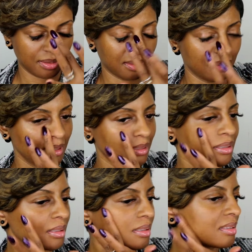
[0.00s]

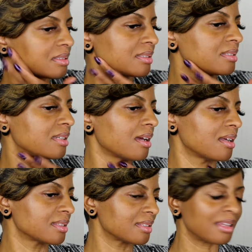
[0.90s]
Yes,
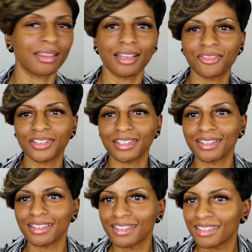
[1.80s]
yes, I love
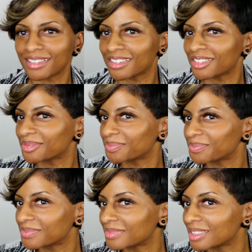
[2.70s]
it.
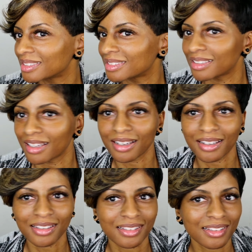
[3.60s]
See
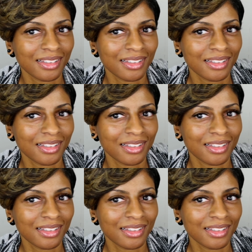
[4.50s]
that?